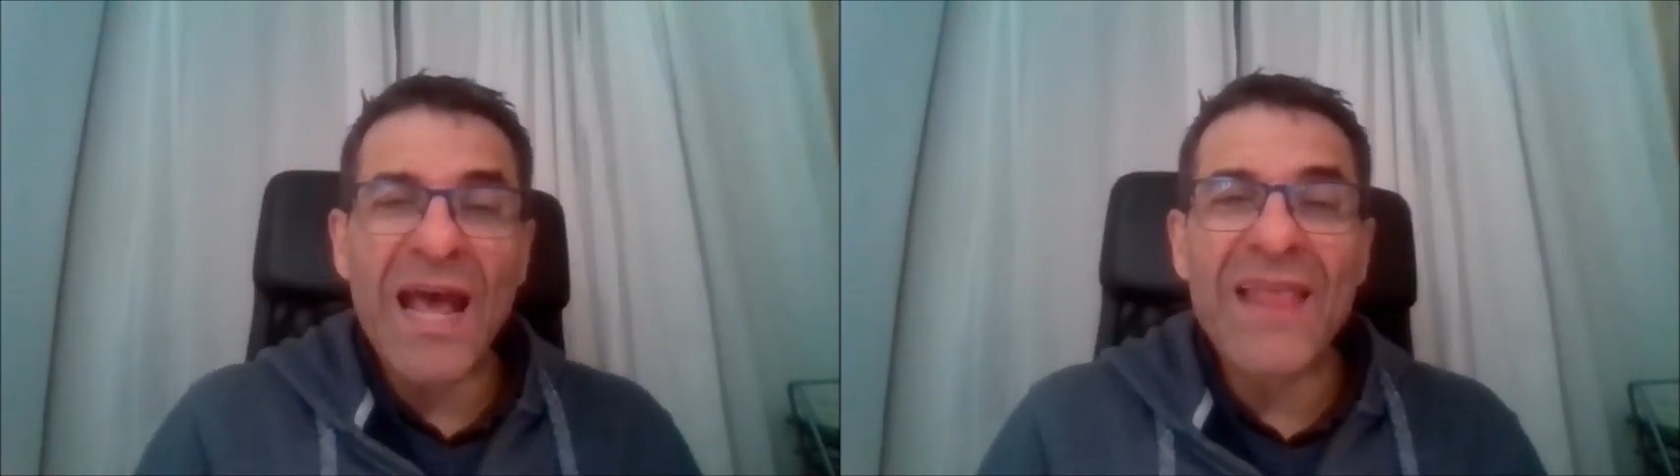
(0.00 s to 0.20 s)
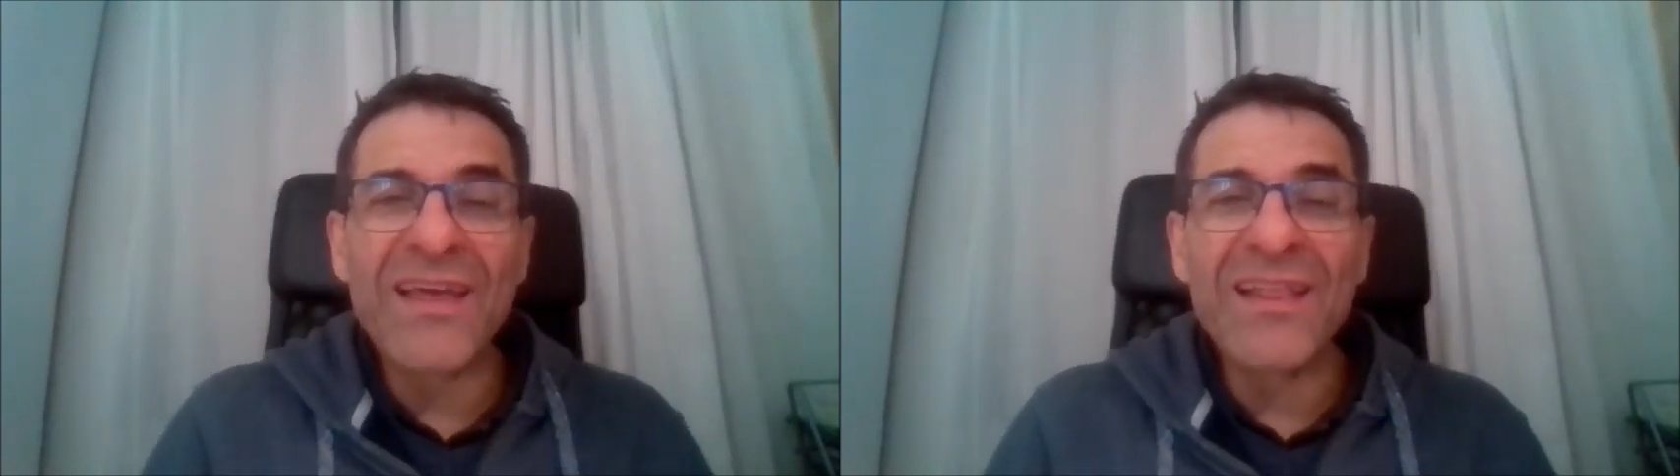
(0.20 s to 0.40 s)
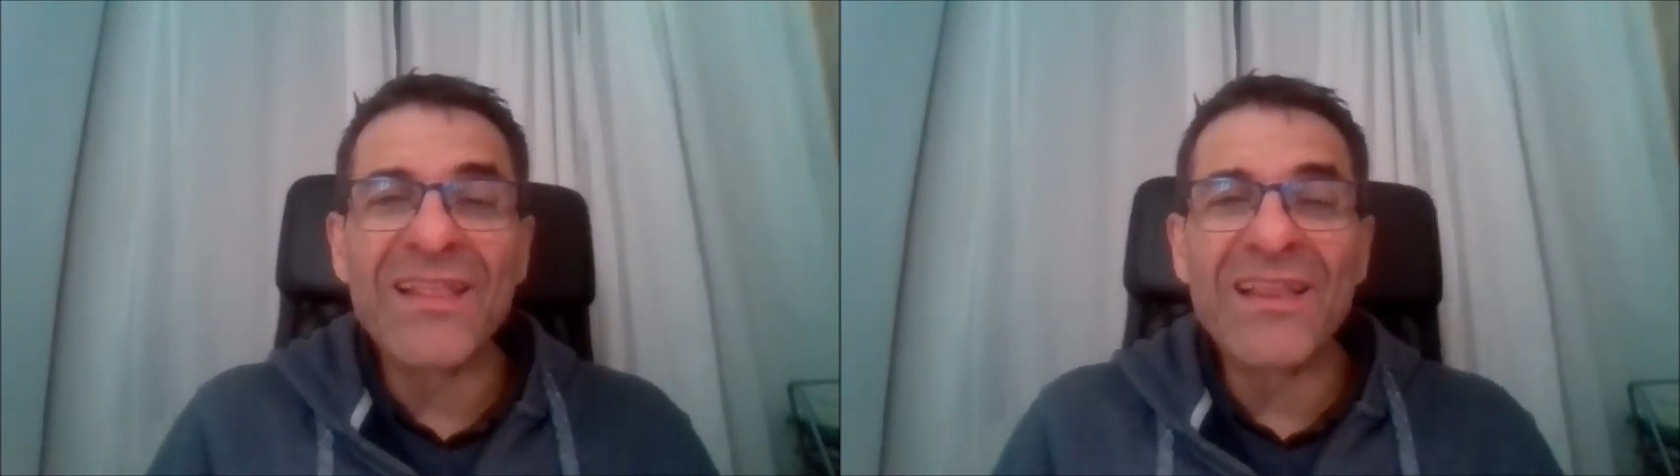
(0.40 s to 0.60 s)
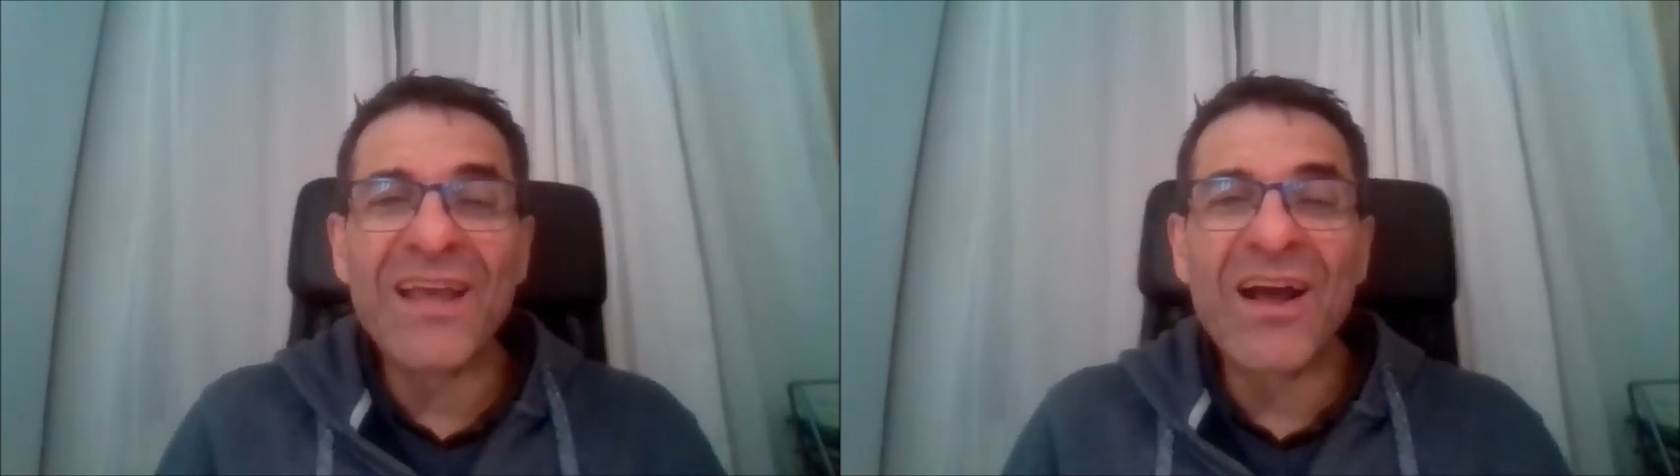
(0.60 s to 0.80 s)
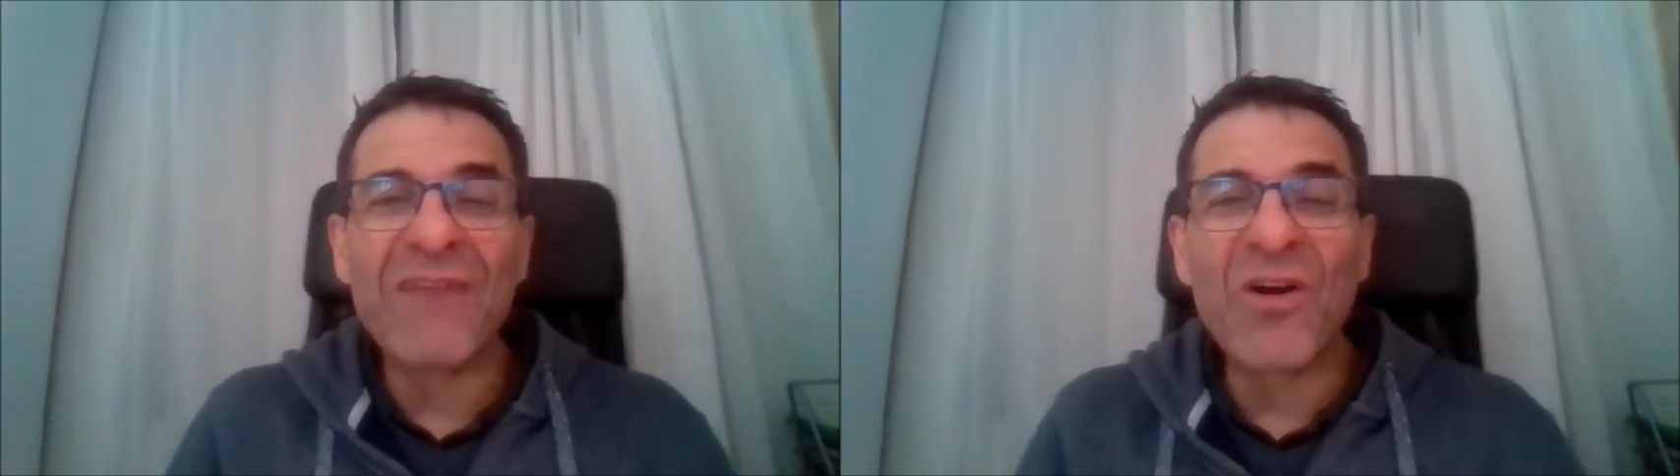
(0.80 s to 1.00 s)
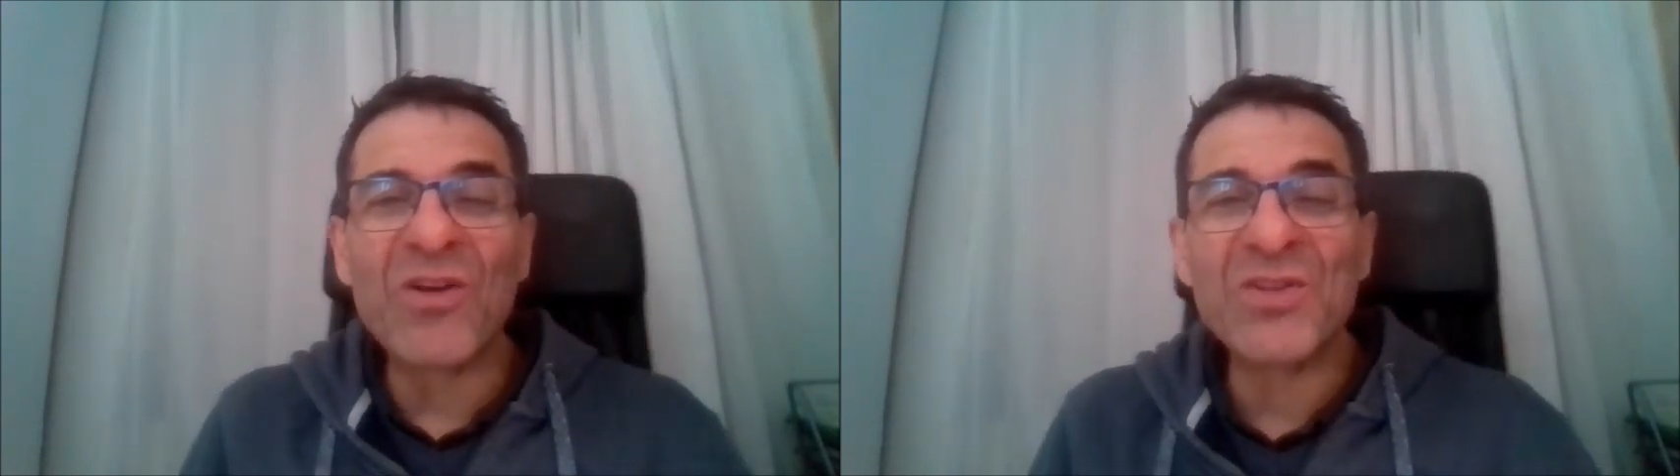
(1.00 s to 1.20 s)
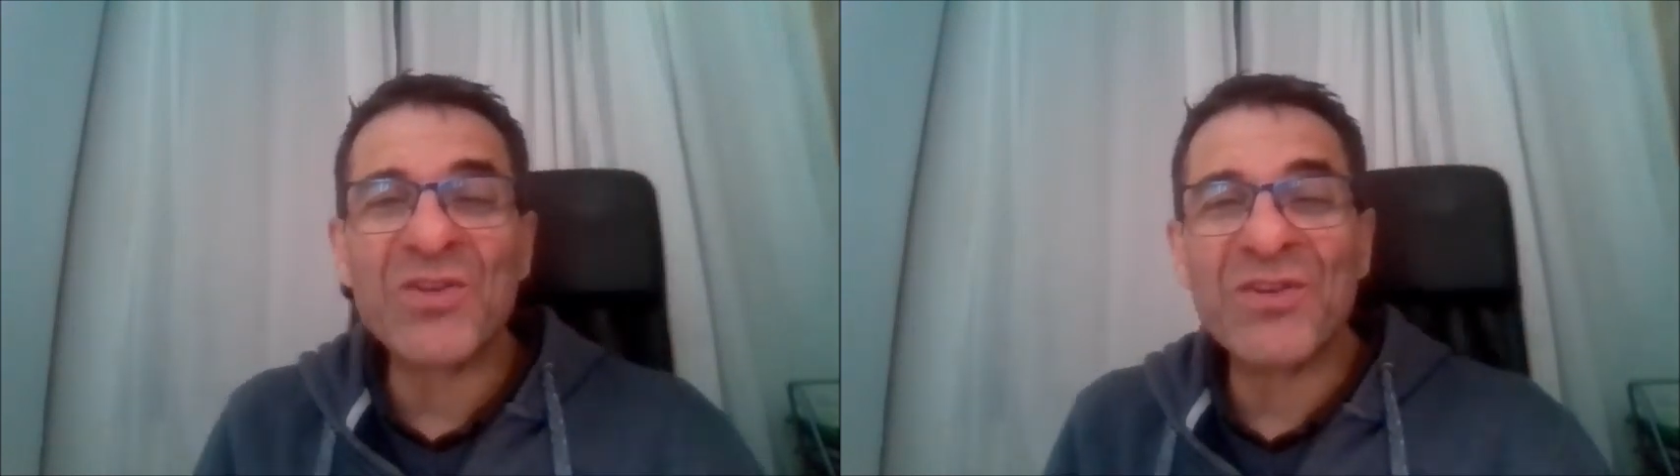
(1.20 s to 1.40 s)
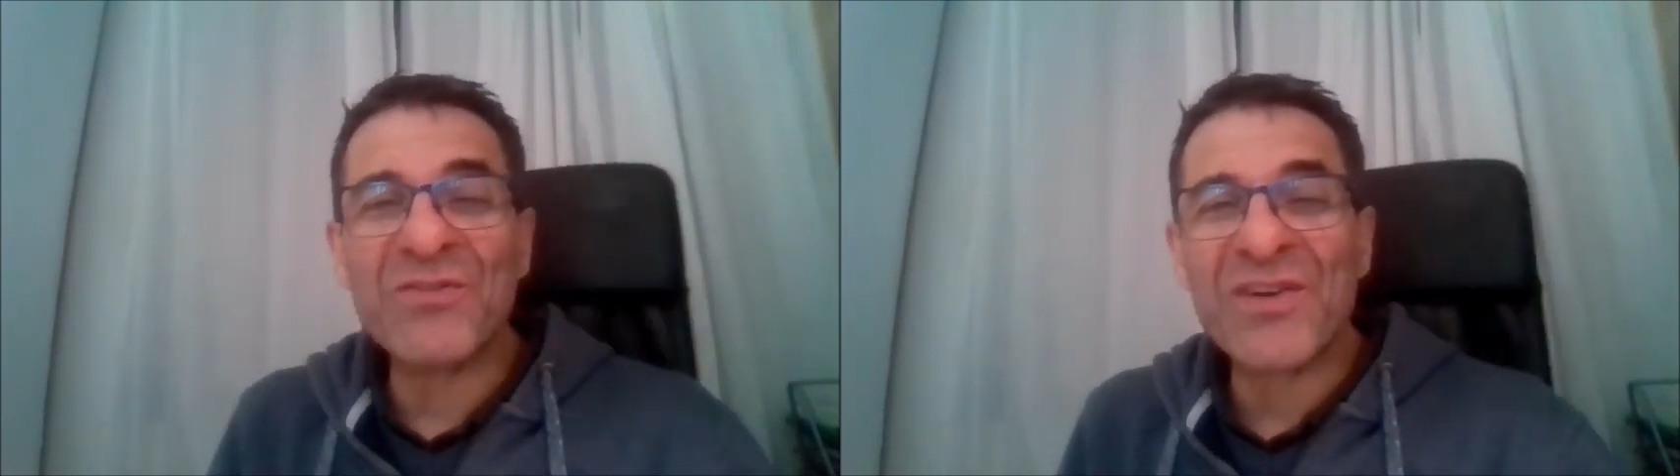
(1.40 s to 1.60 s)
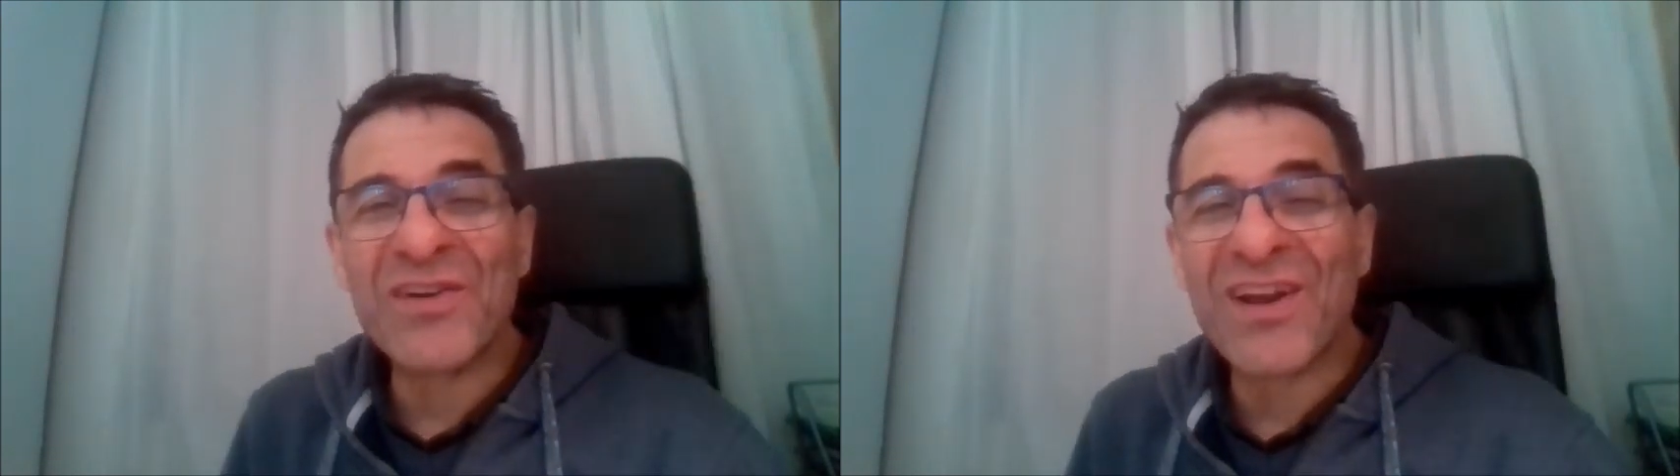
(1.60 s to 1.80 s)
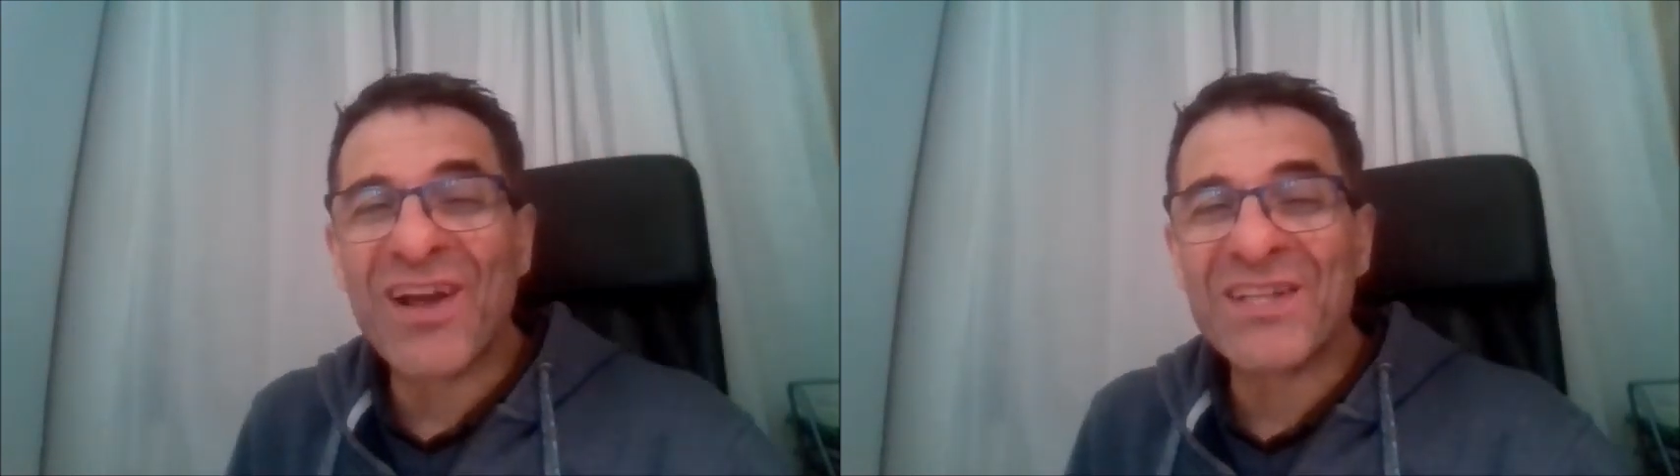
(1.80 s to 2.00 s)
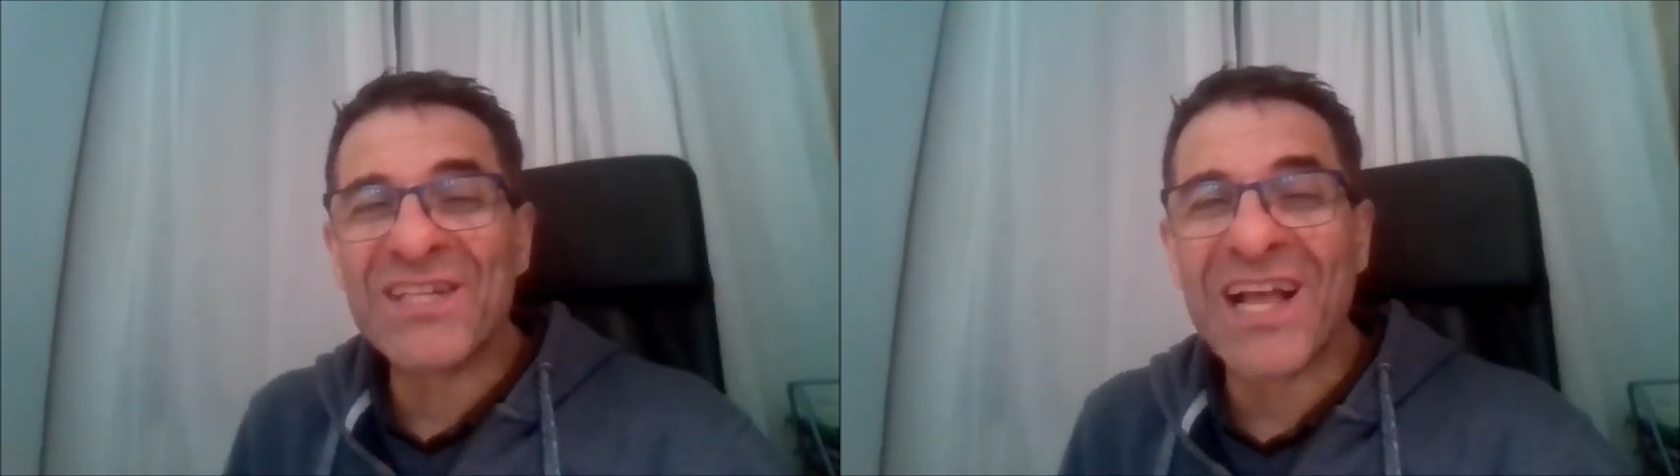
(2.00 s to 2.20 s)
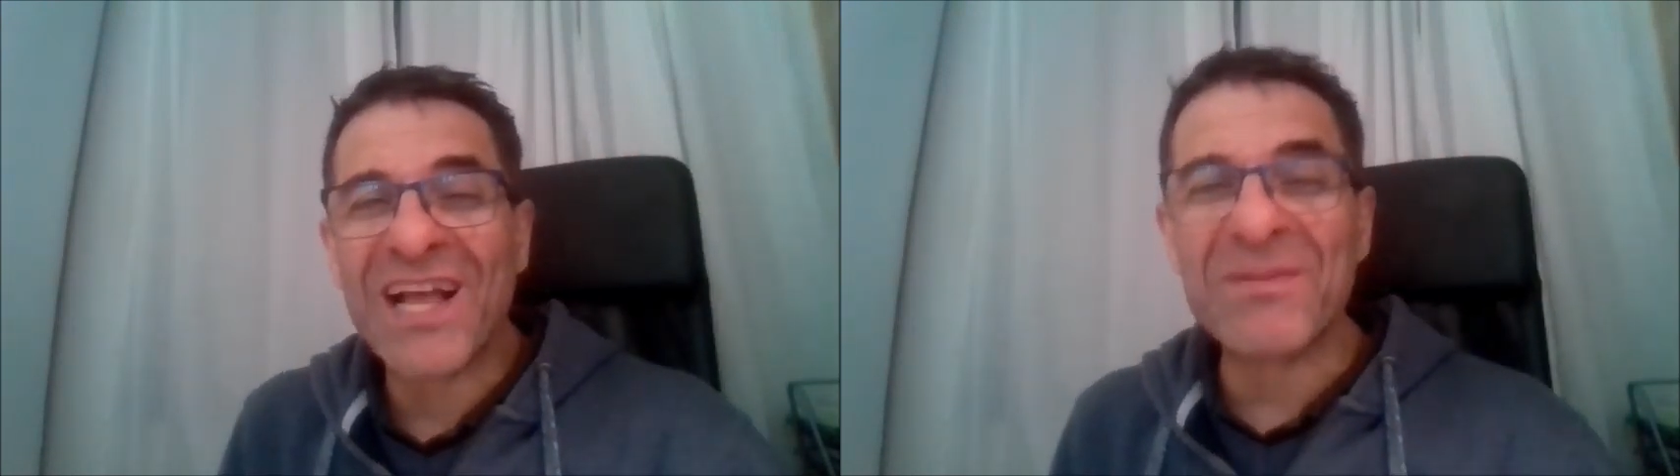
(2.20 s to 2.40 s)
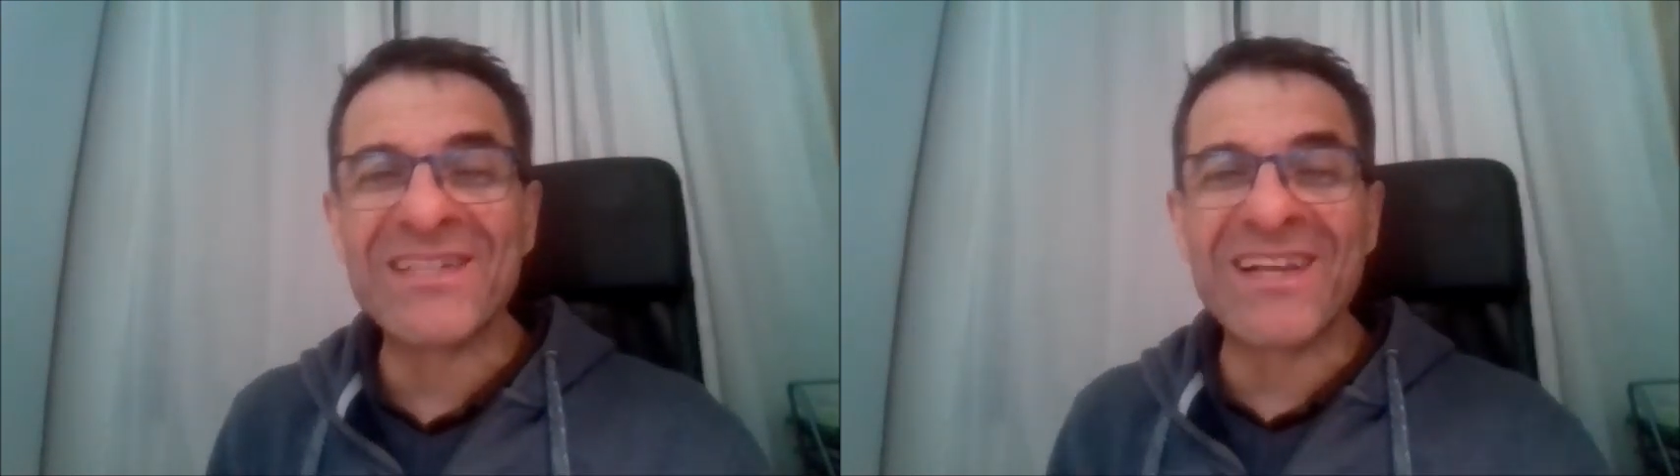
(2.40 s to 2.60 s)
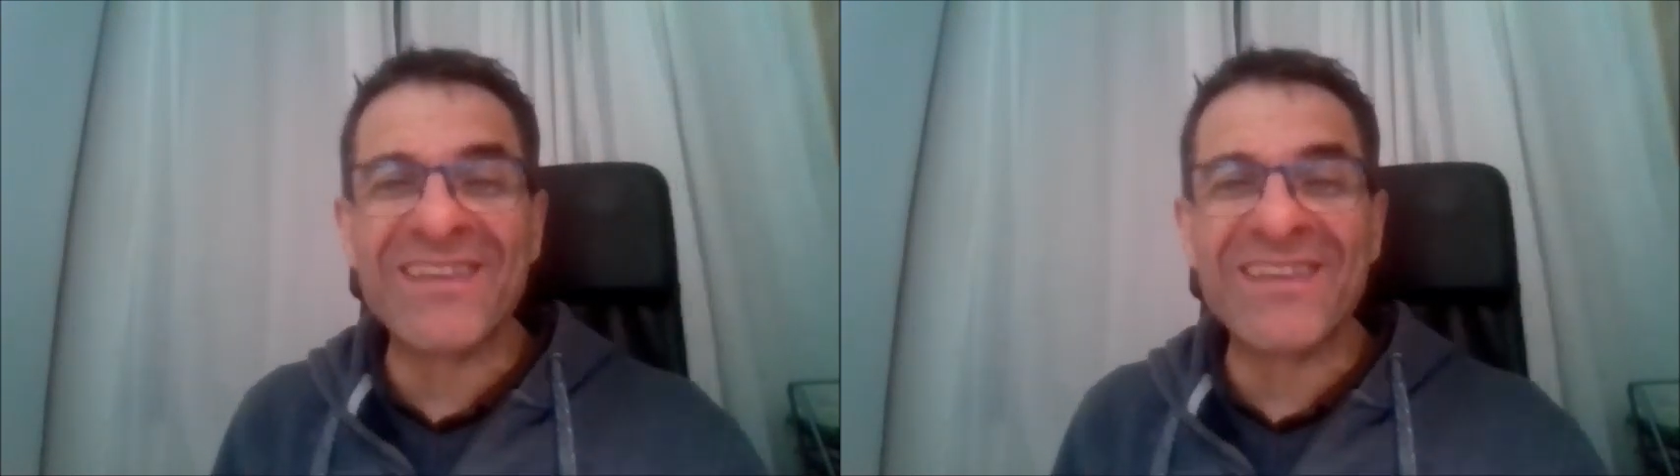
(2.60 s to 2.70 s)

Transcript: and then they have also very nice helmets.